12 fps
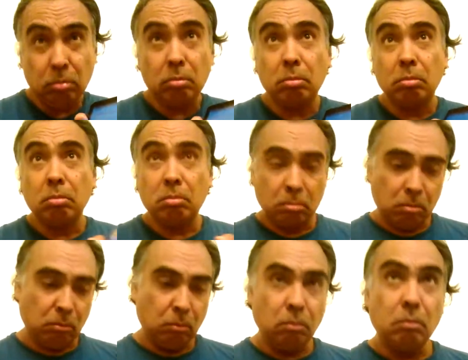
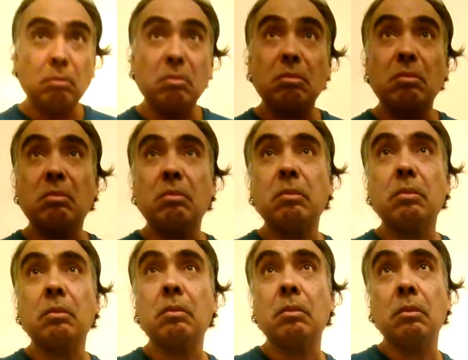
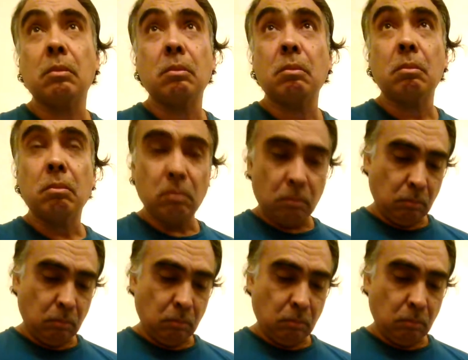No one is speaking in this clip.